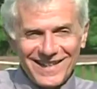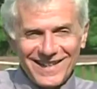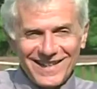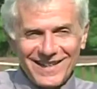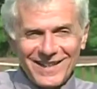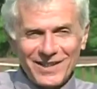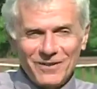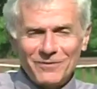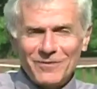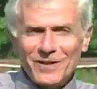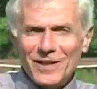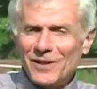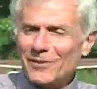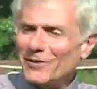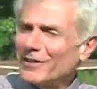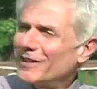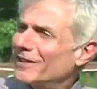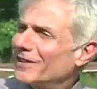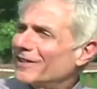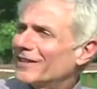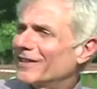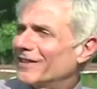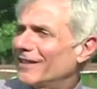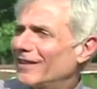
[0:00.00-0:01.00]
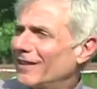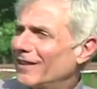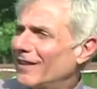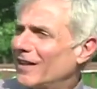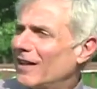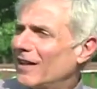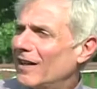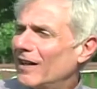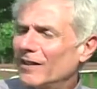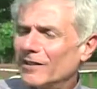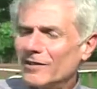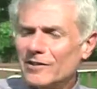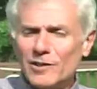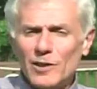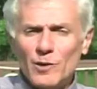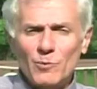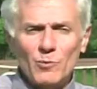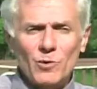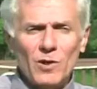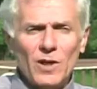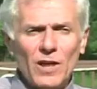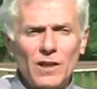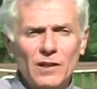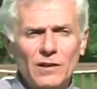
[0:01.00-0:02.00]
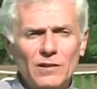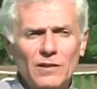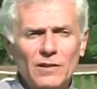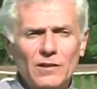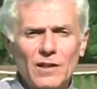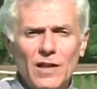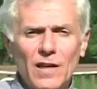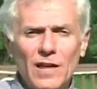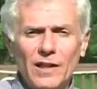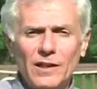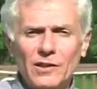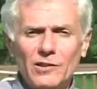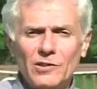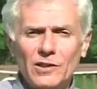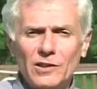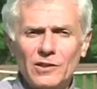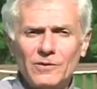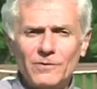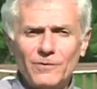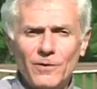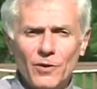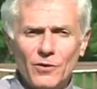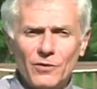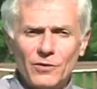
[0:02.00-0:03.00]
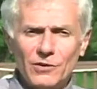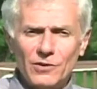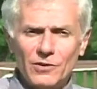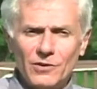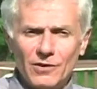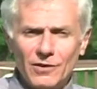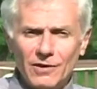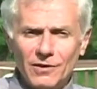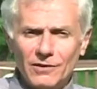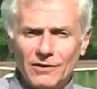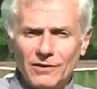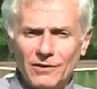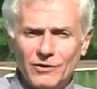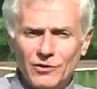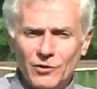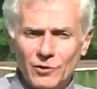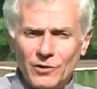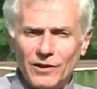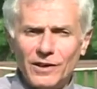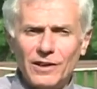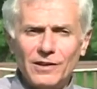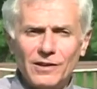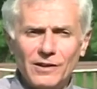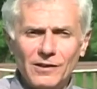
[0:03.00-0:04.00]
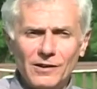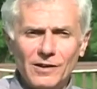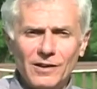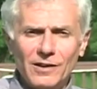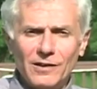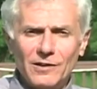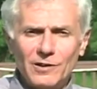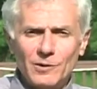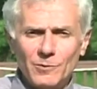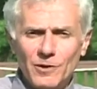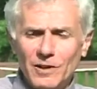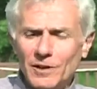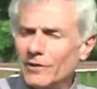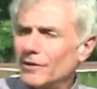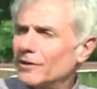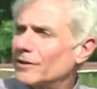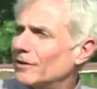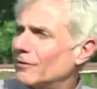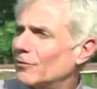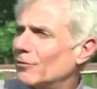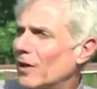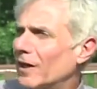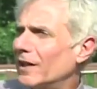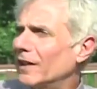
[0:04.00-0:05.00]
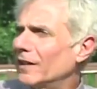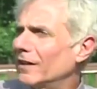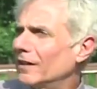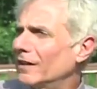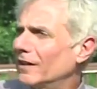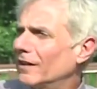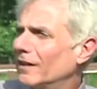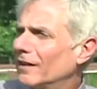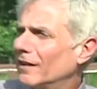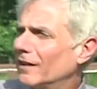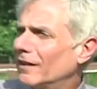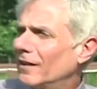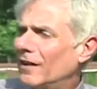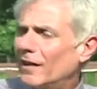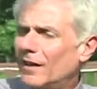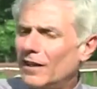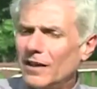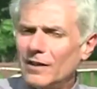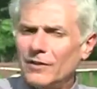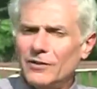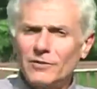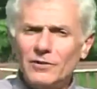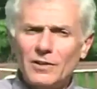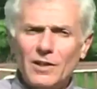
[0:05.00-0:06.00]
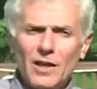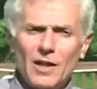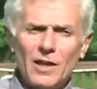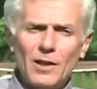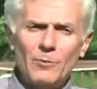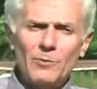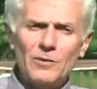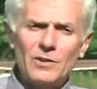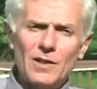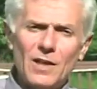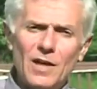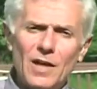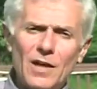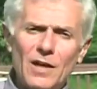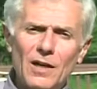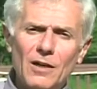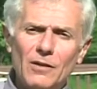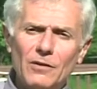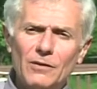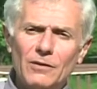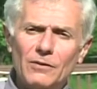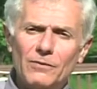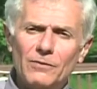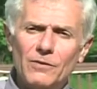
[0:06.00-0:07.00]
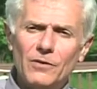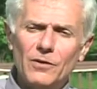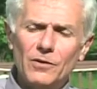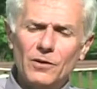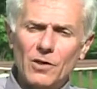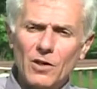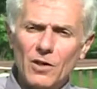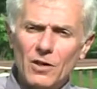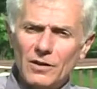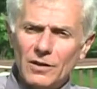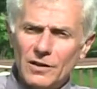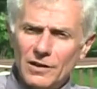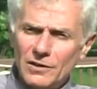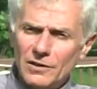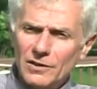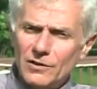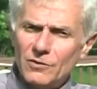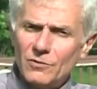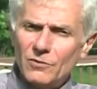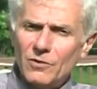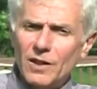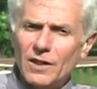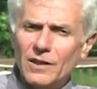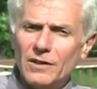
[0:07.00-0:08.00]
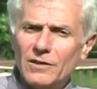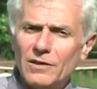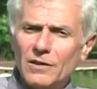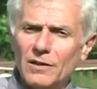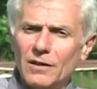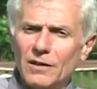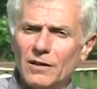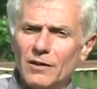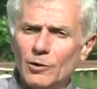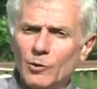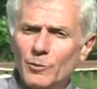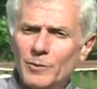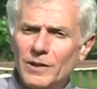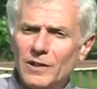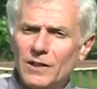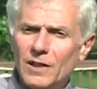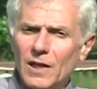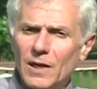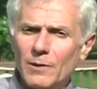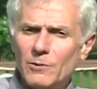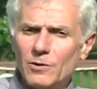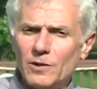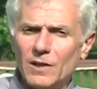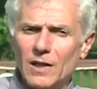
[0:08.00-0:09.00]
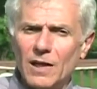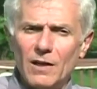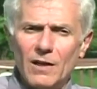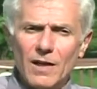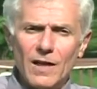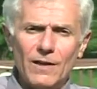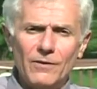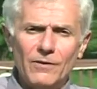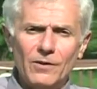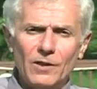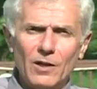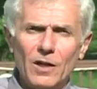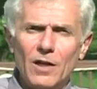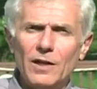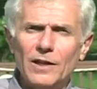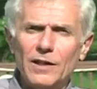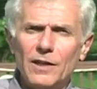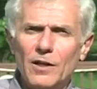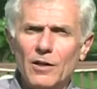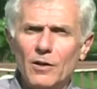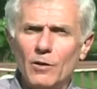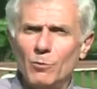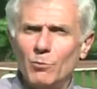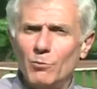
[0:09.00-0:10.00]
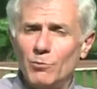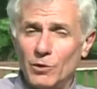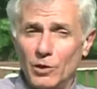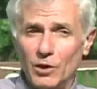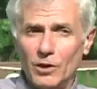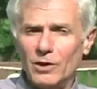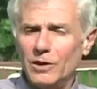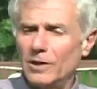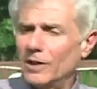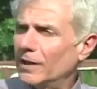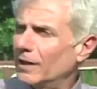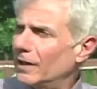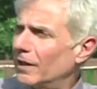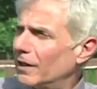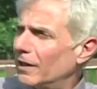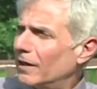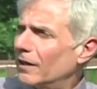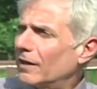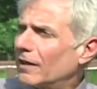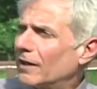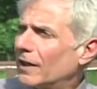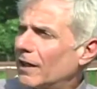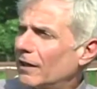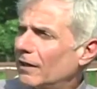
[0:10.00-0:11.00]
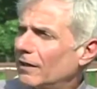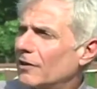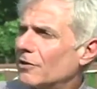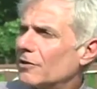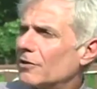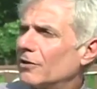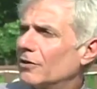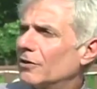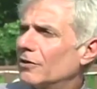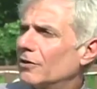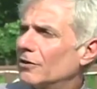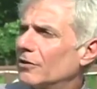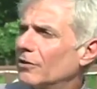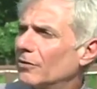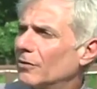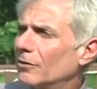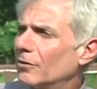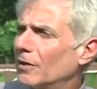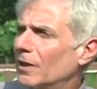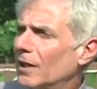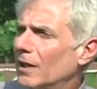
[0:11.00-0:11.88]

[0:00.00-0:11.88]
It varies. Some runs I just focus on enjoying the experience of running. Other times, I'll, for the long distance runs, there'll be times when I'll have an audio book that I'll listen to.